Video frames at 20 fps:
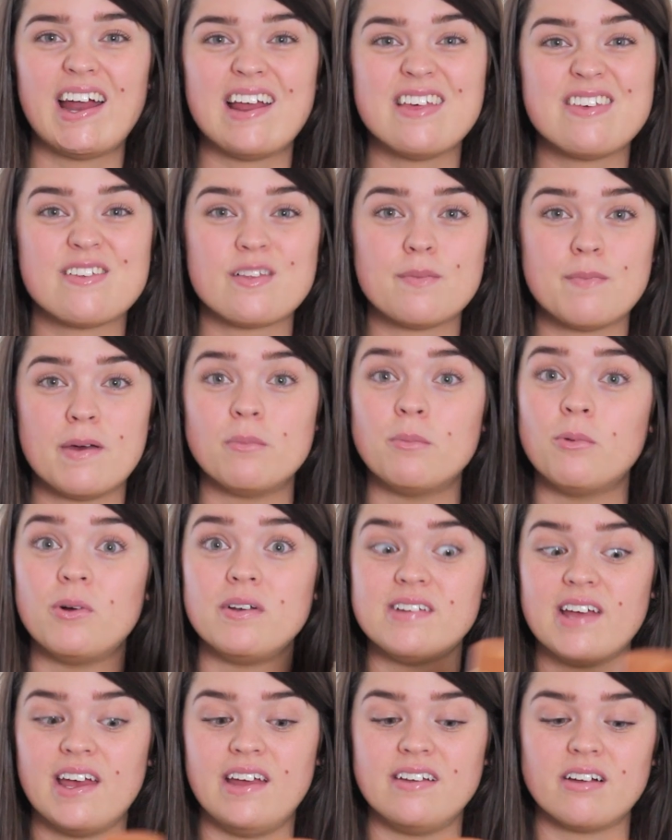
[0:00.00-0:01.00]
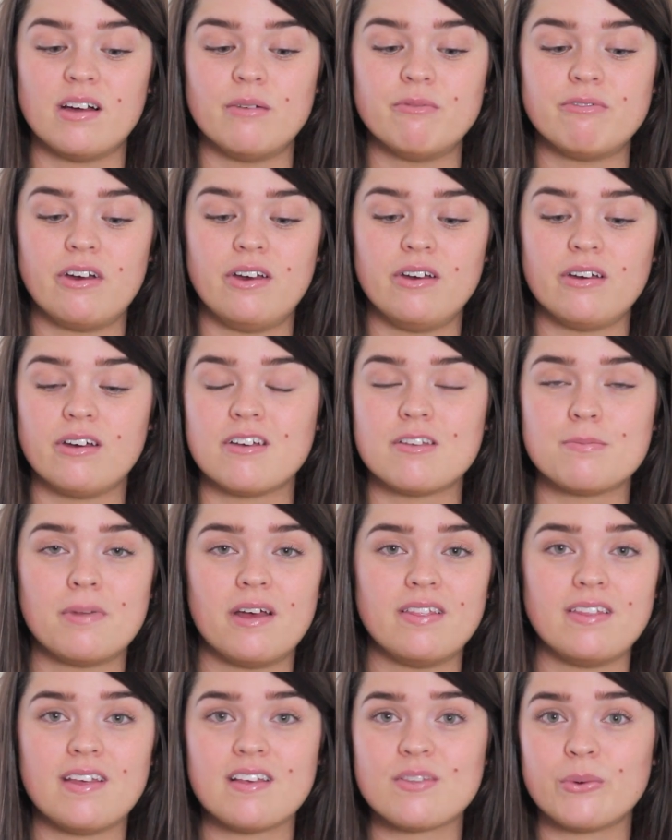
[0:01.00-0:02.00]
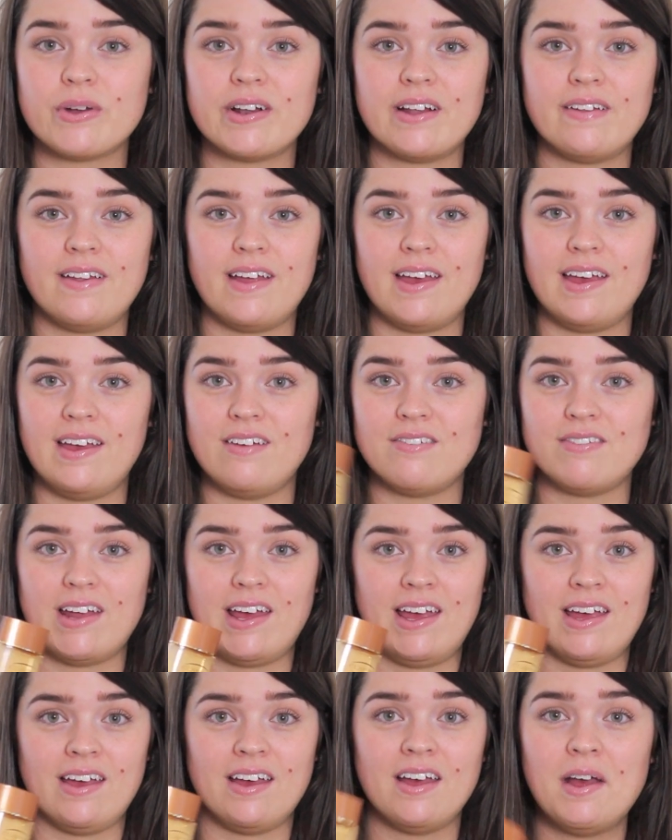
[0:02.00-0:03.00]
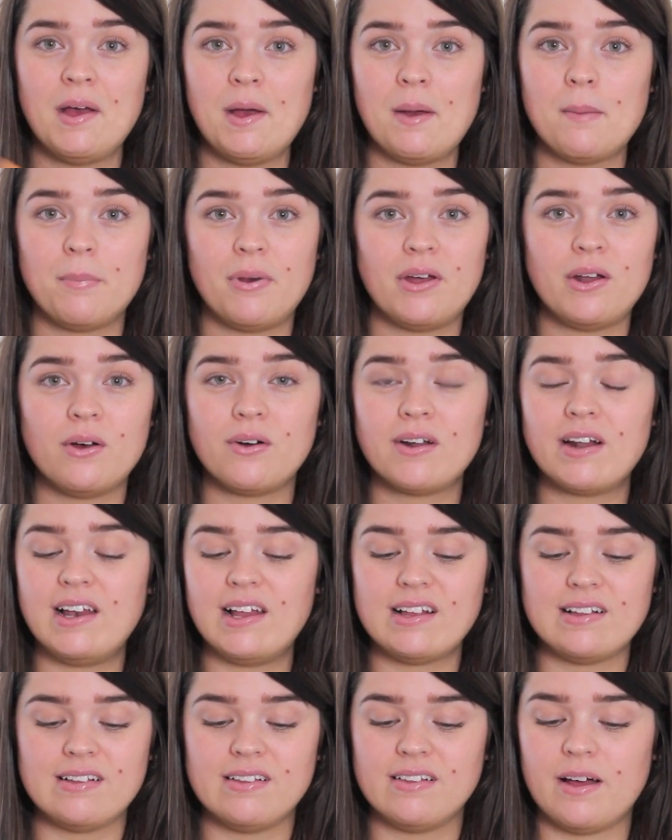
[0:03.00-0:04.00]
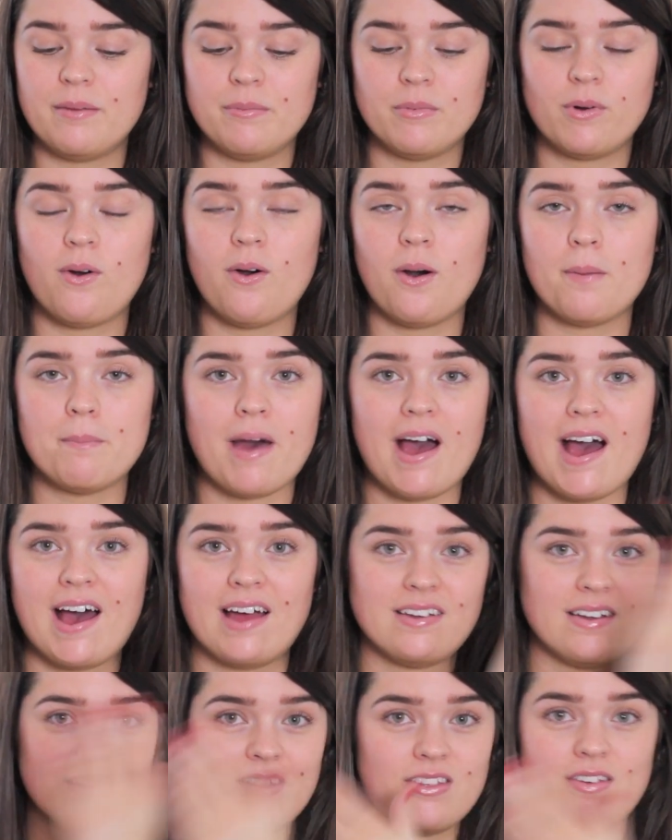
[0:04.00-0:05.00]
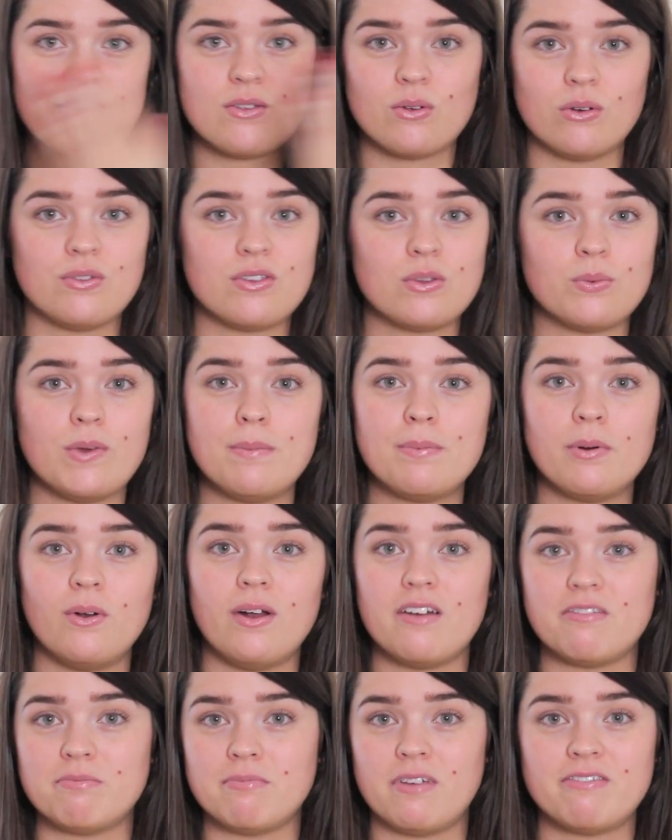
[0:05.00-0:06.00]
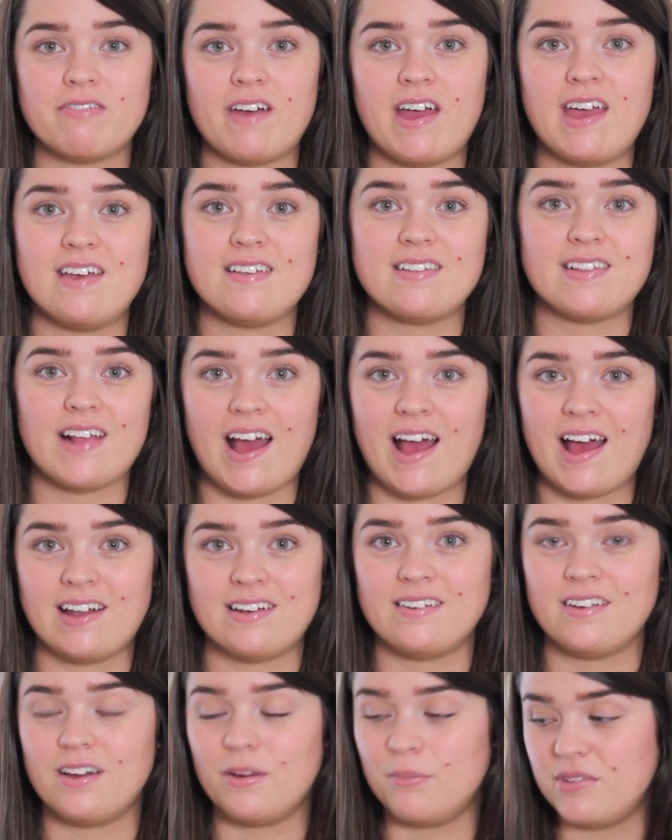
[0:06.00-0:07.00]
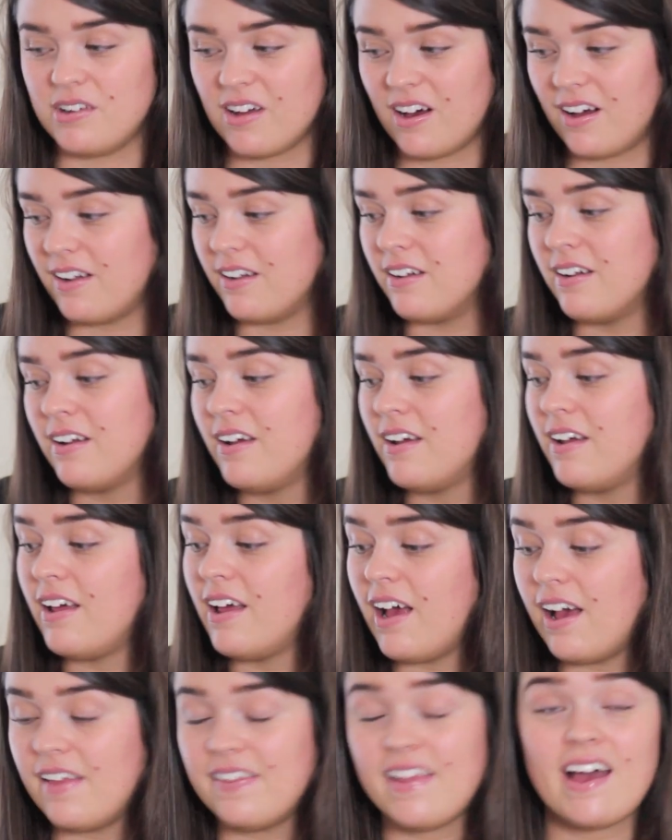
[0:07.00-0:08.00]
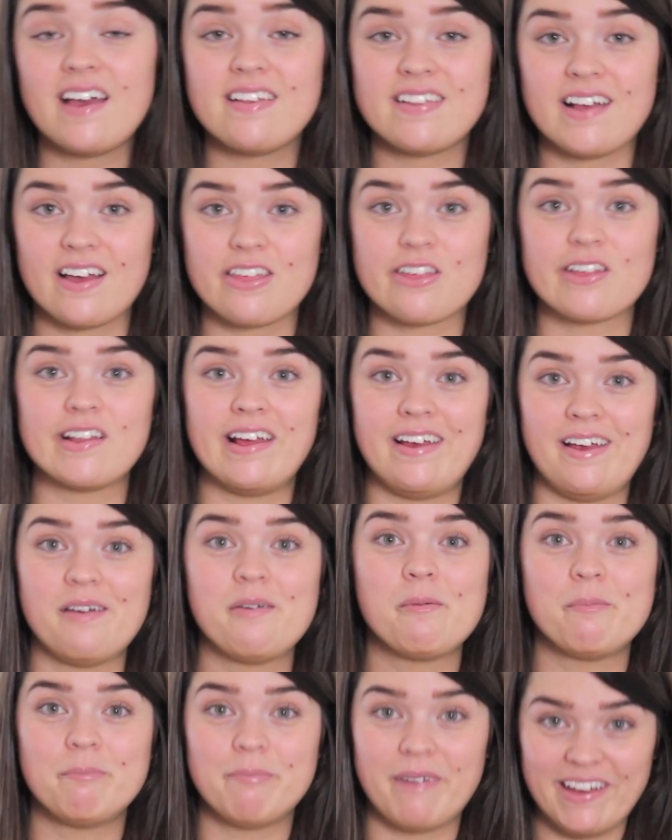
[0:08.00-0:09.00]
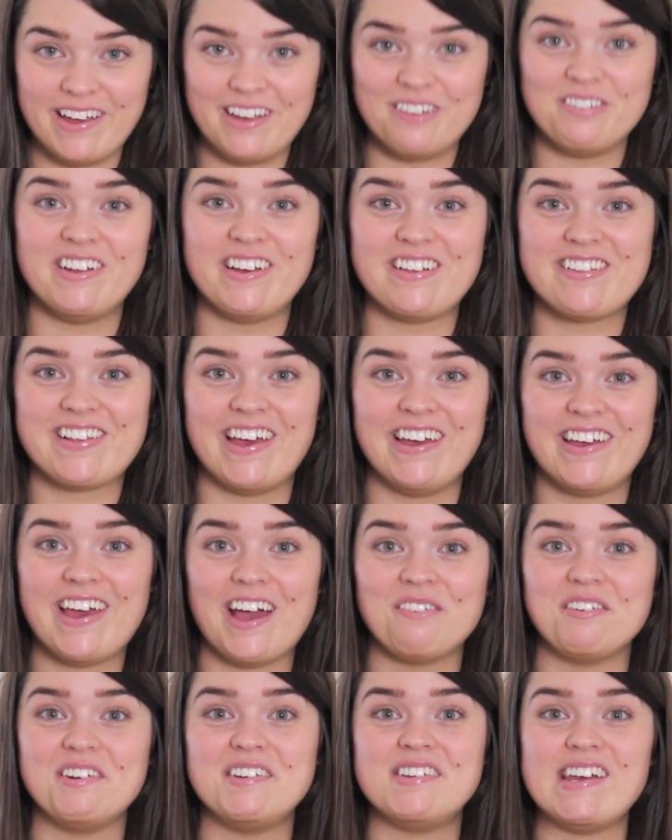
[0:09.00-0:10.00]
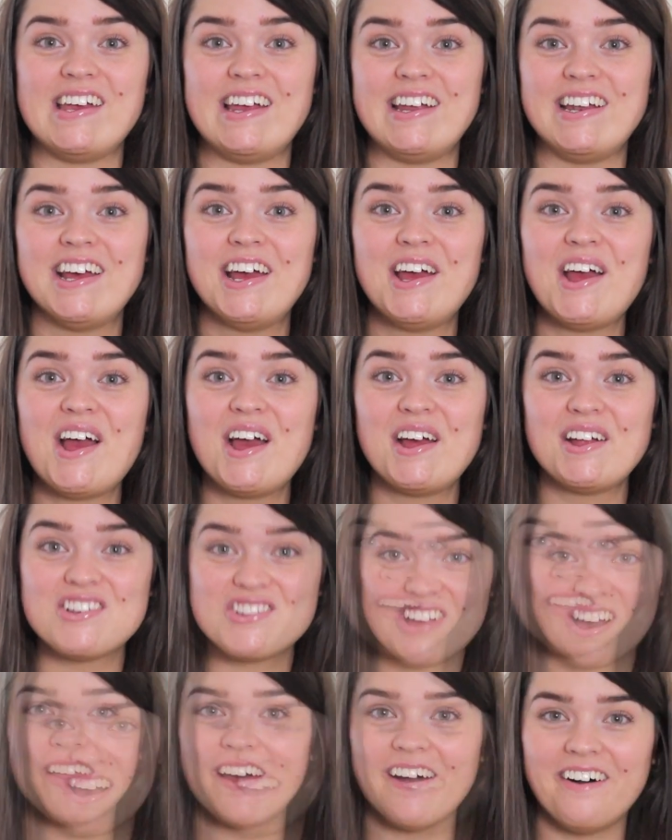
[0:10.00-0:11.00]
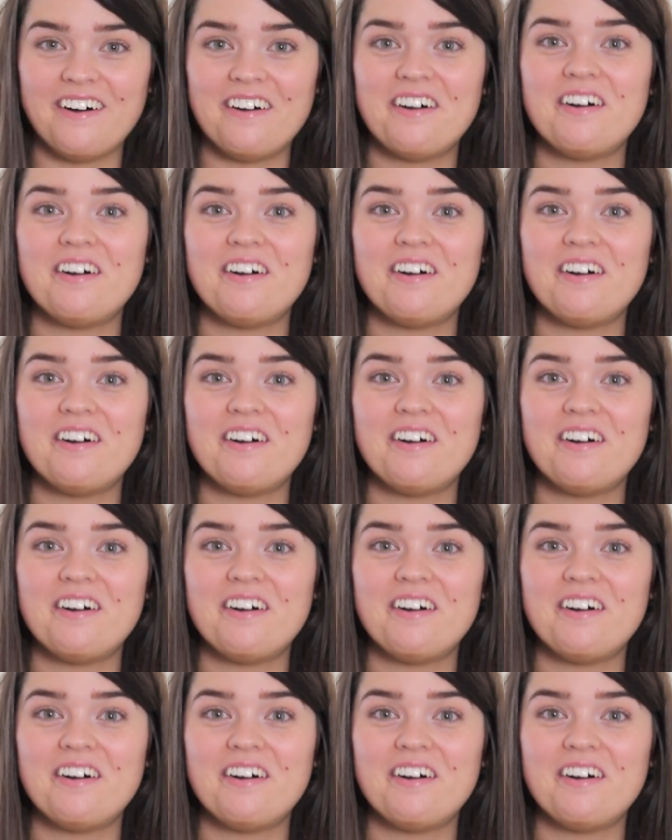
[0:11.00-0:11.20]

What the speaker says: and it's just a bit more daytime focused. But this one in the evening, put it on a little cotton pad and just sort of sweep it all over my face and I'm done. And that is actually my evening skincare routine. But there